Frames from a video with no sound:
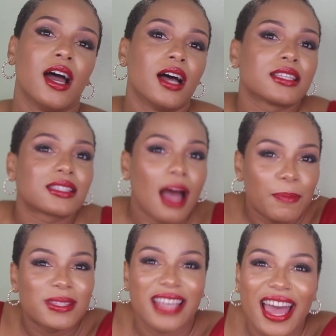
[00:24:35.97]

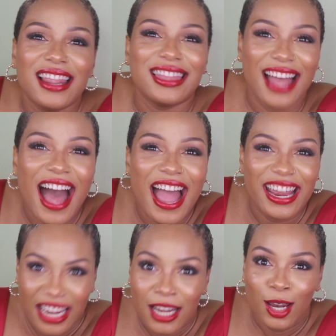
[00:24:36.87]
Stop telling
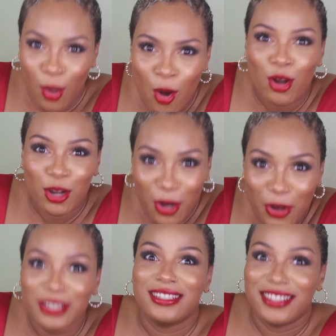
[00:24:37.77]
lie. It look
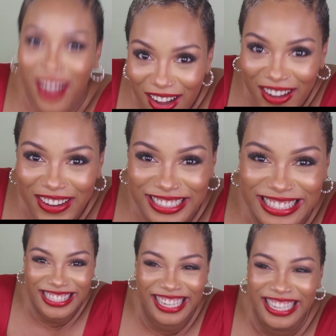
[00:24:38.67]
good, don't.